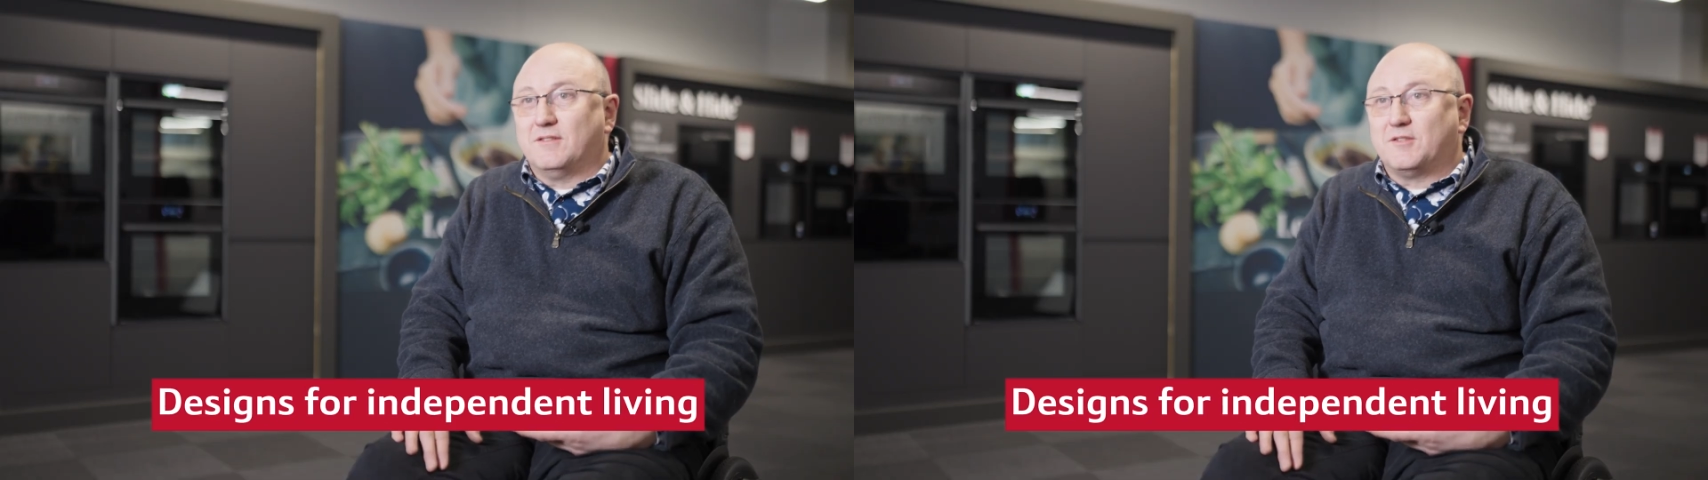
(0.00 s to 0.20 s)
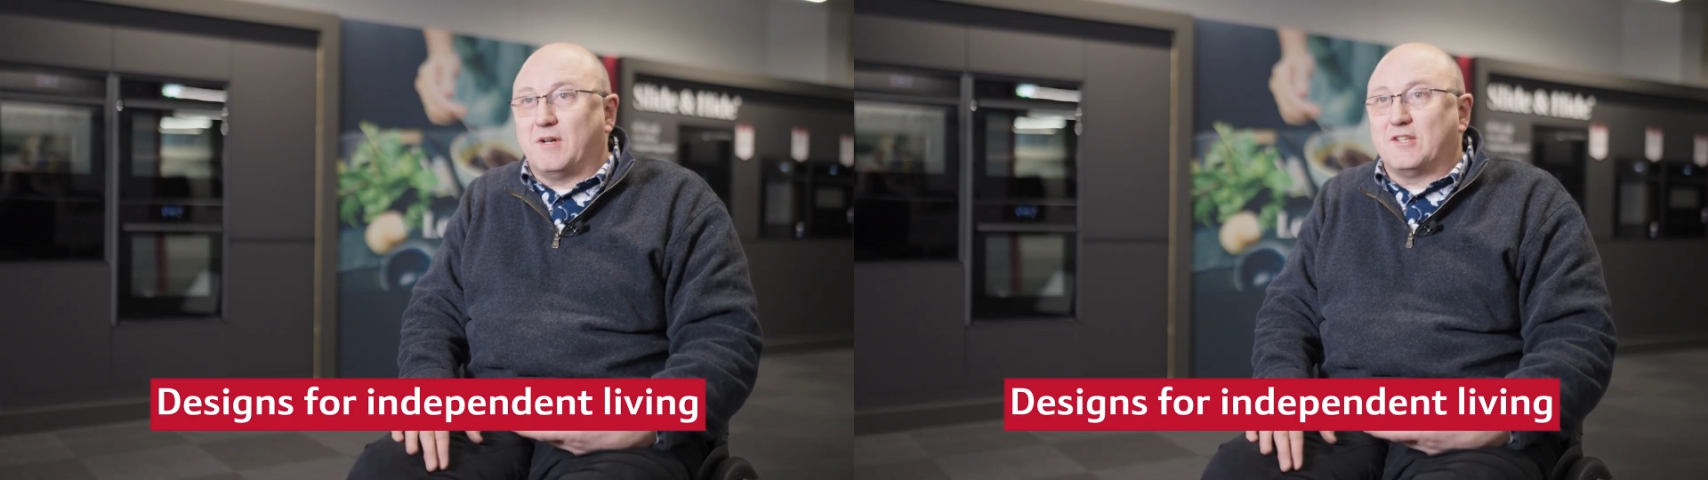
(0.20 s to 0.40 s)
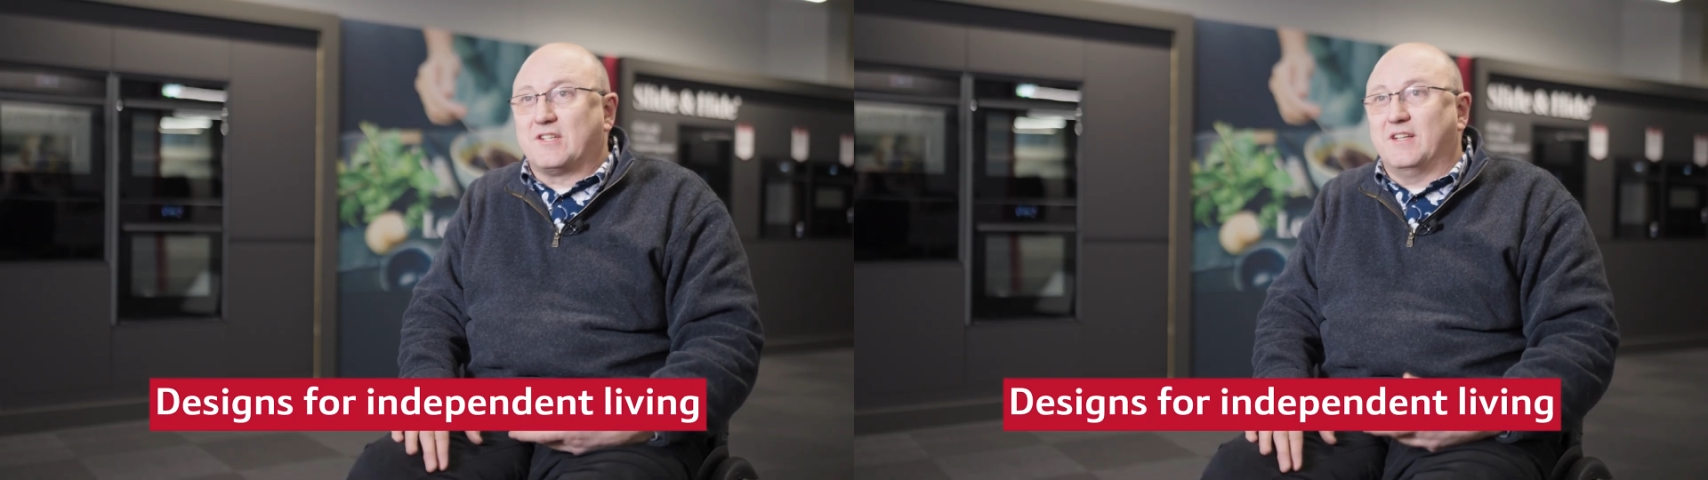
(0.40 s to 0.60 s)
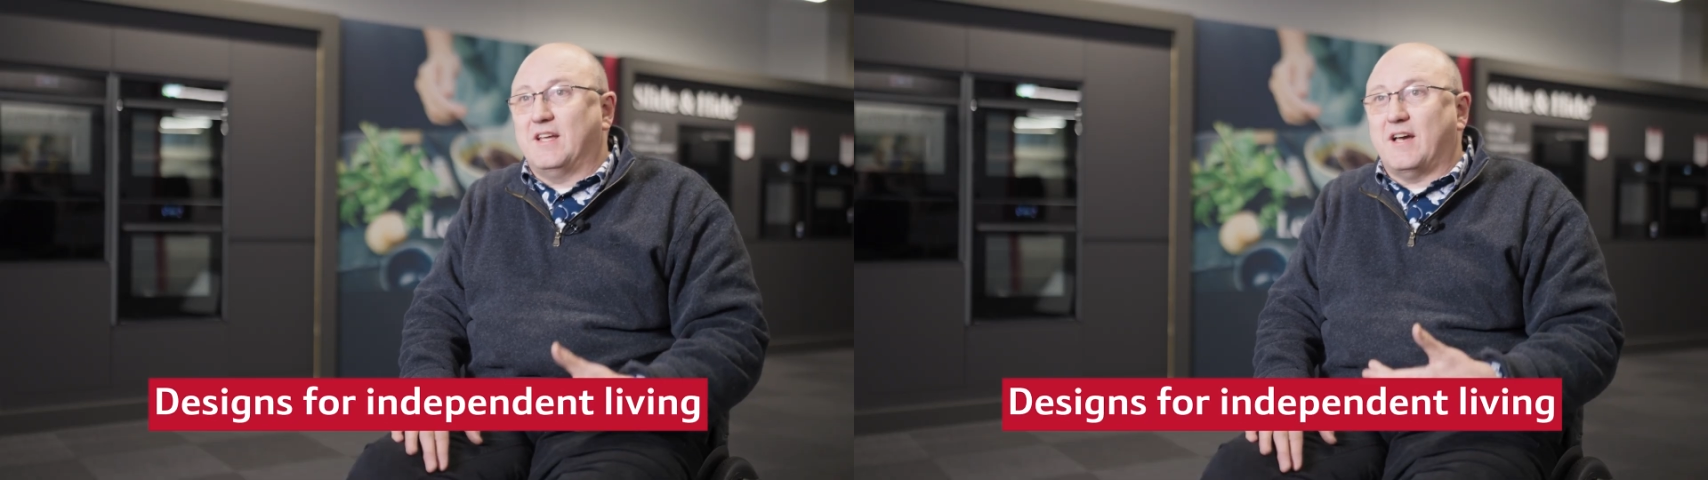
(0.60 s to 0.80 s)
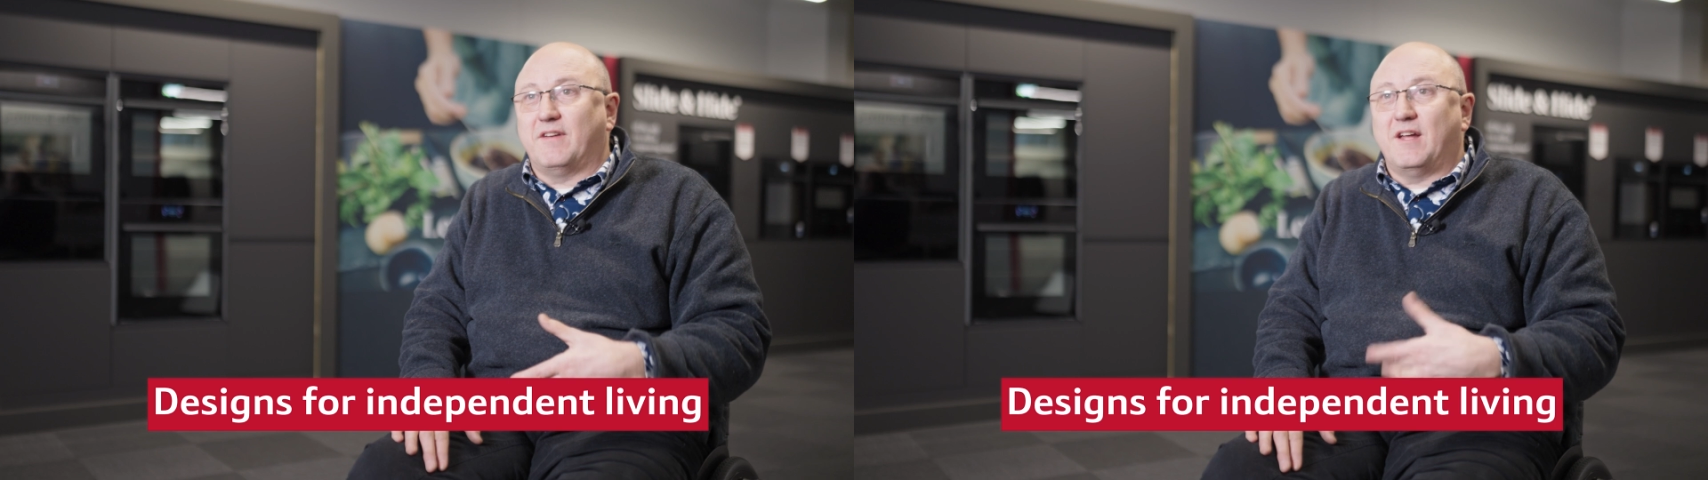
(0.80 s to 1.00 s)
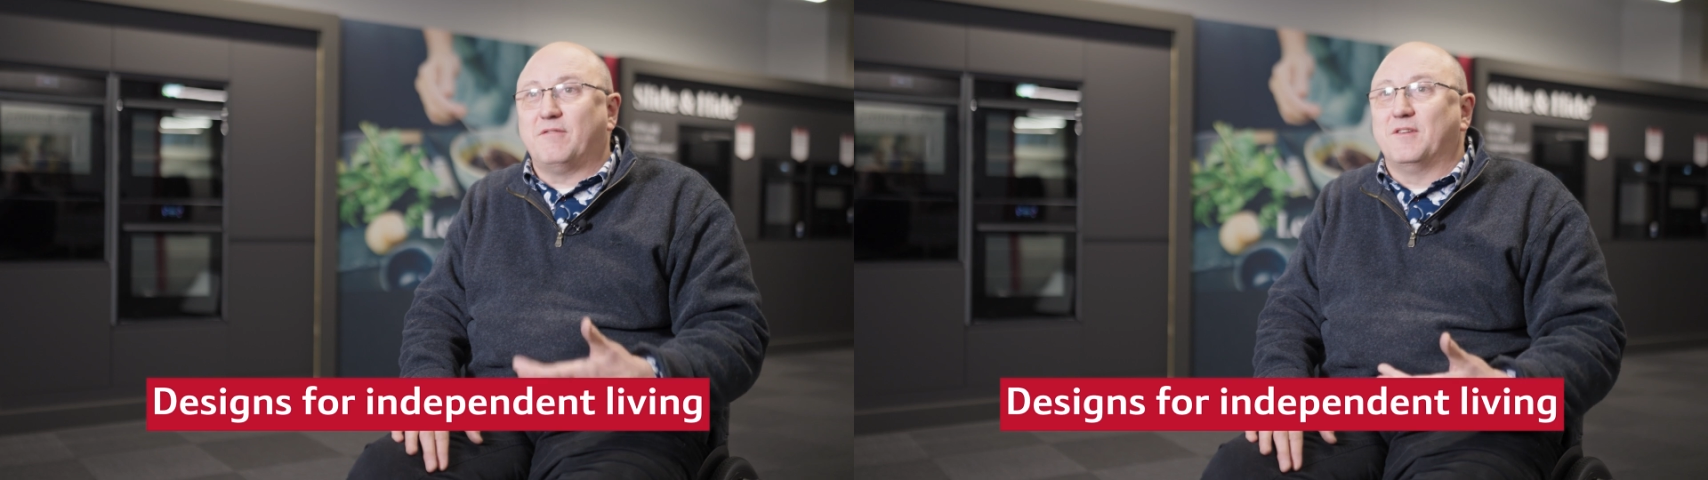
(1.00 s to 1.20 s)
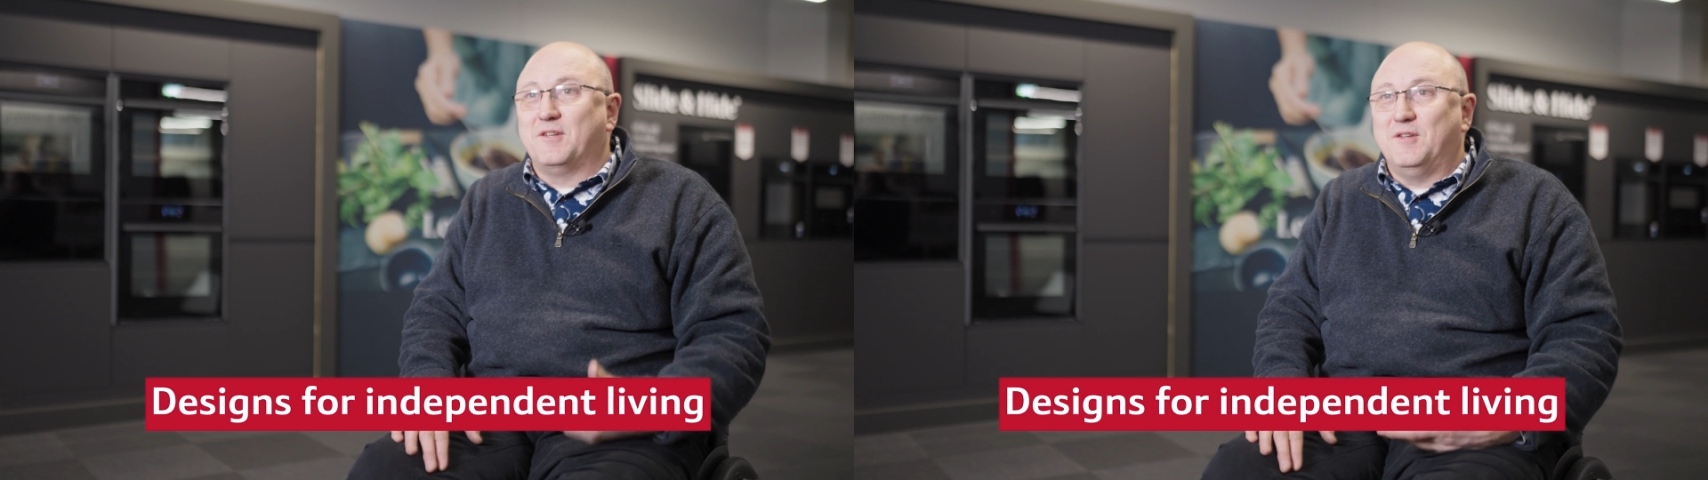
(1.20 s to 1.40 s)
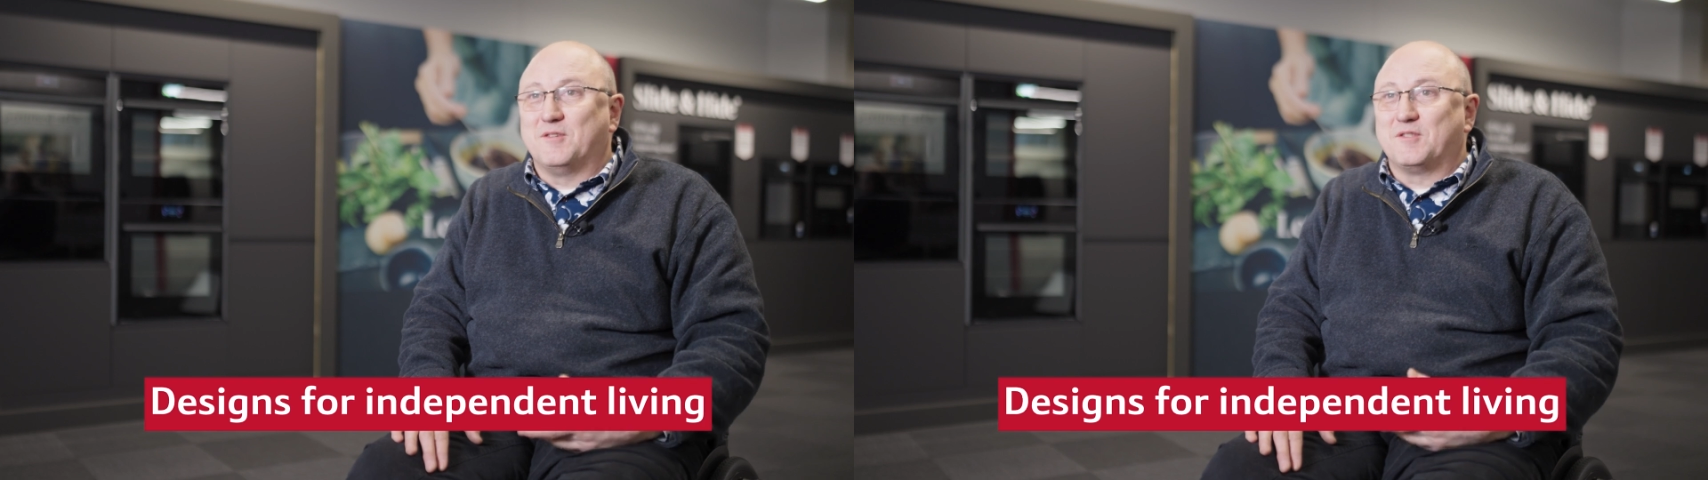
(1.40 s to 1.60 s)
to actually have an oven
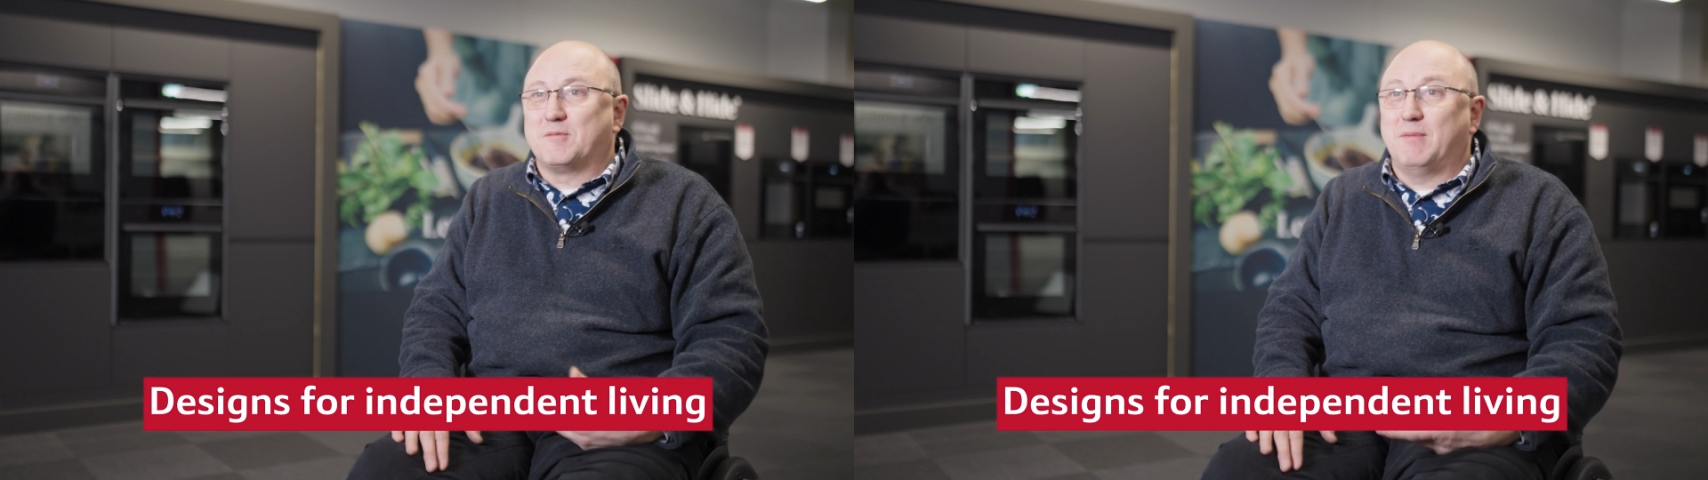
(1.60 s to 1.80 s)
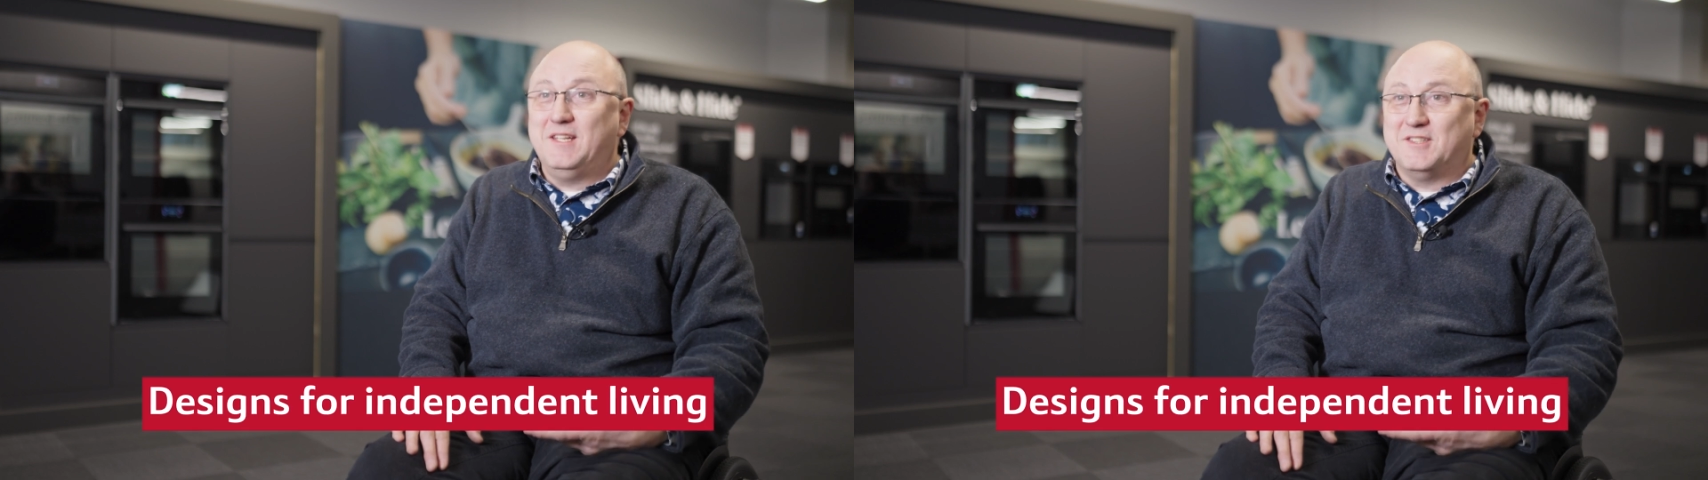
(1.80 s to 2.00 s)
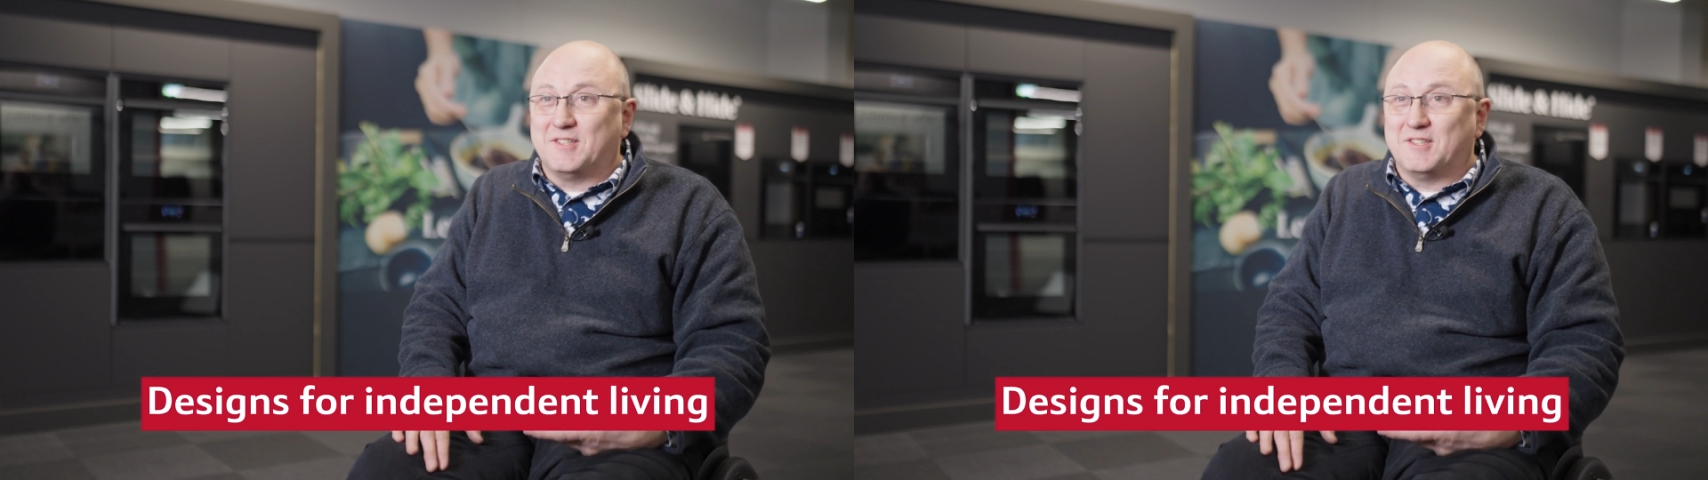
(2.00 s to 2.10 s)
that you can speak